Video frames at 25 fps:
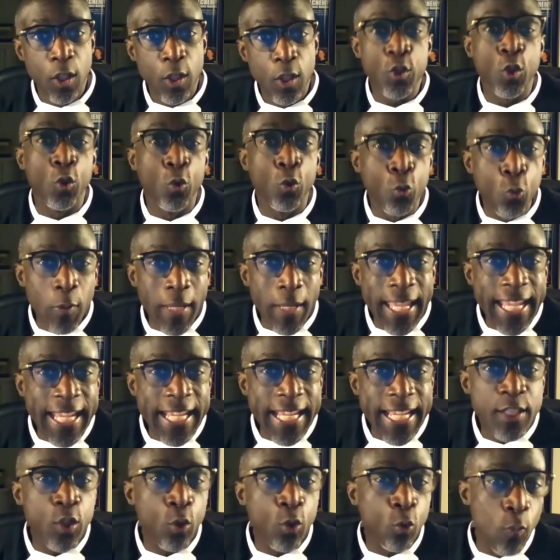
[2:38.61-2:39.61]
to
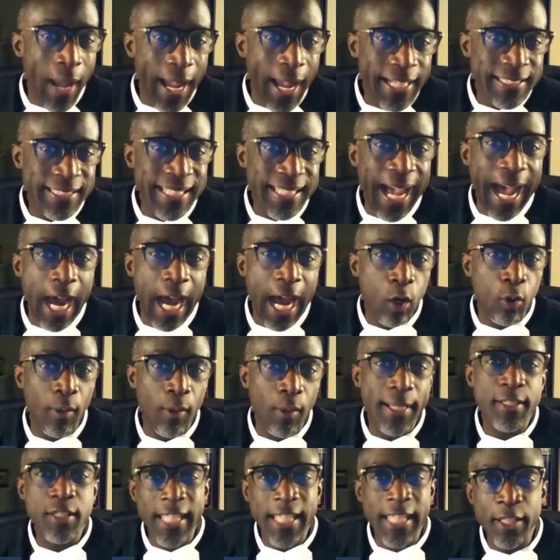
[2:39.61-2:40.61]
redirect our
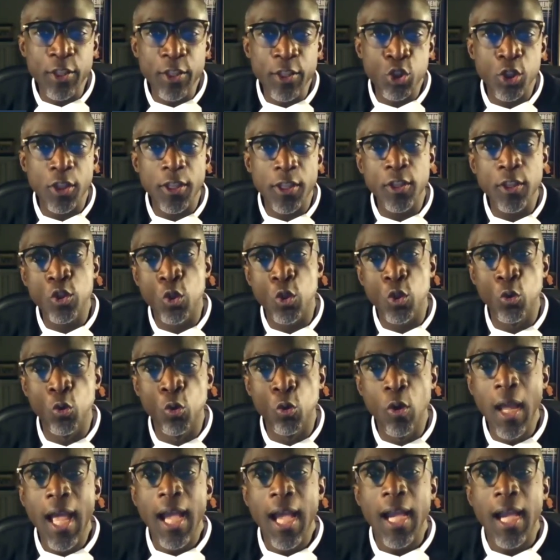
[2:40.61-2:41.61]
attention to